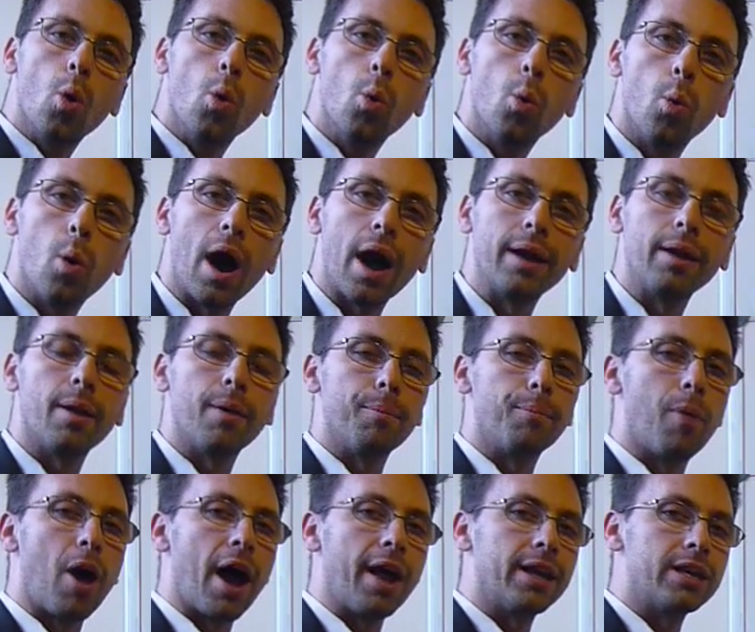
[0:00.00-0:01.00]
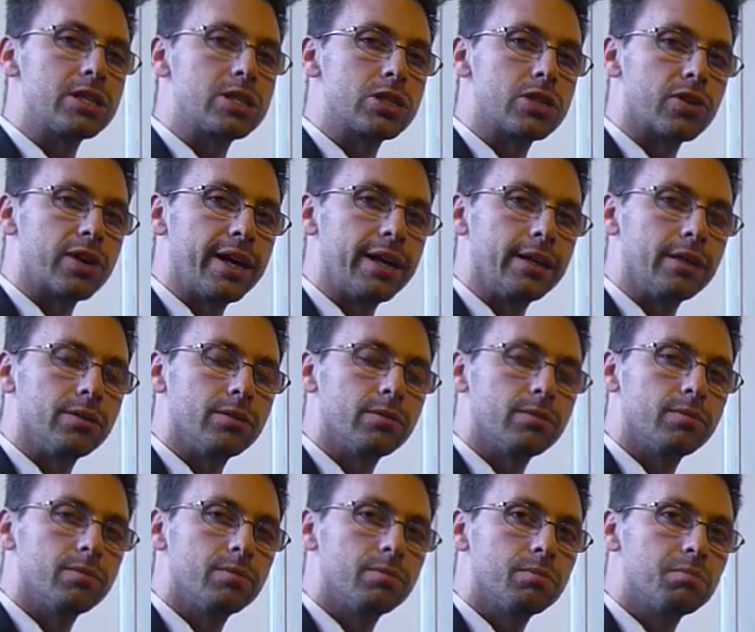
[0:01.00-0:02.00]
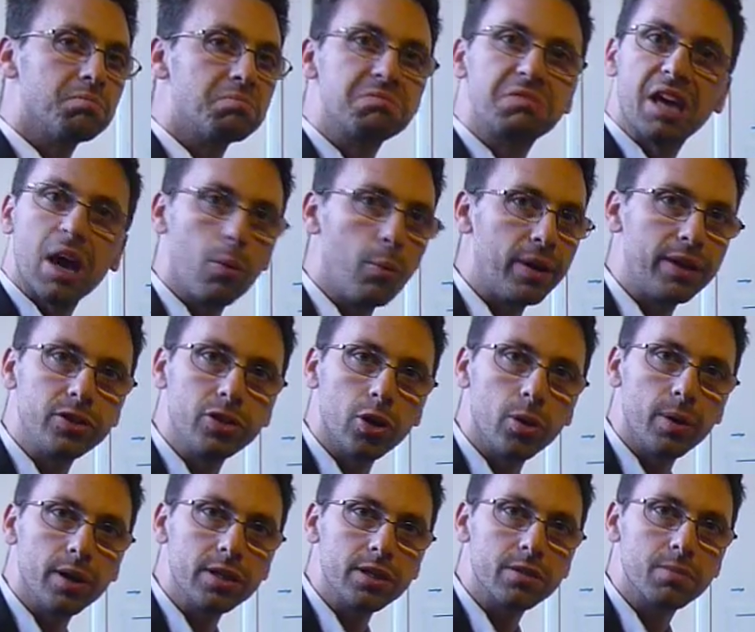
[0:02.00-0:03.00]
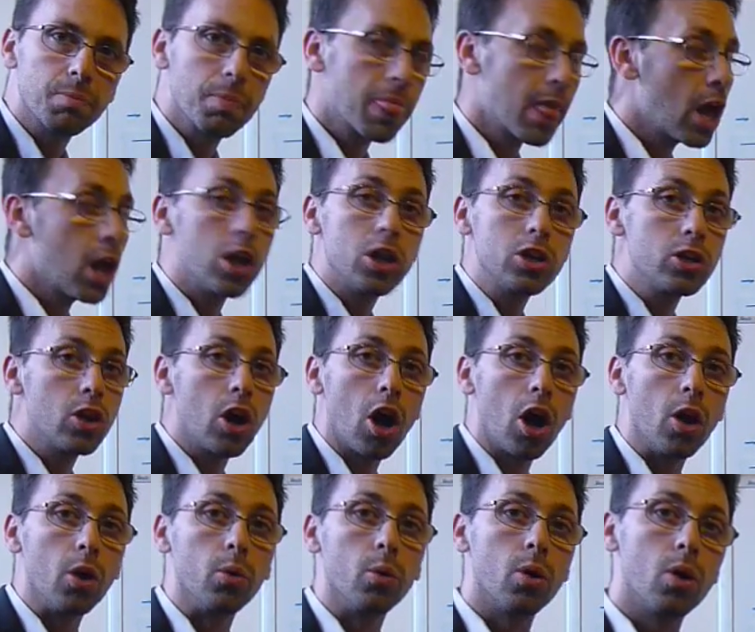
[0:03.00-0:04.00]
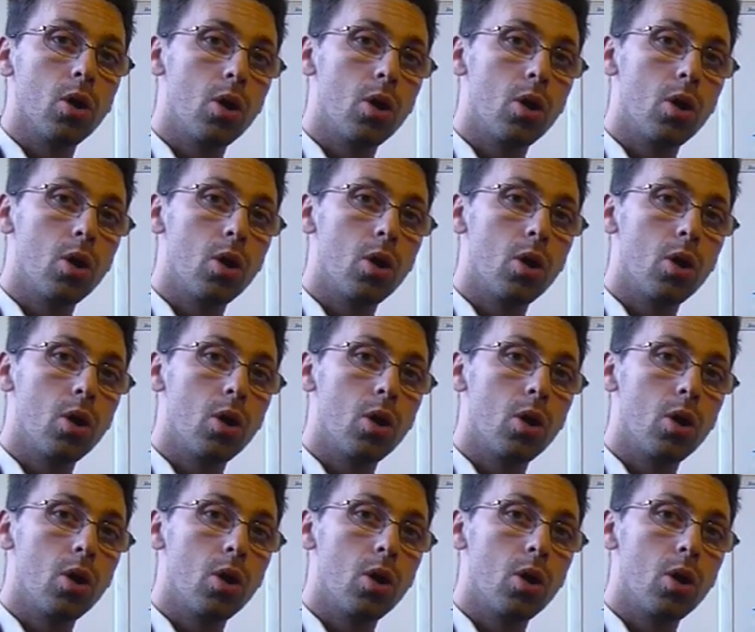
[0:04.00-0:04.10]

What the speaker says: 1 minus 3. Can we do it? No.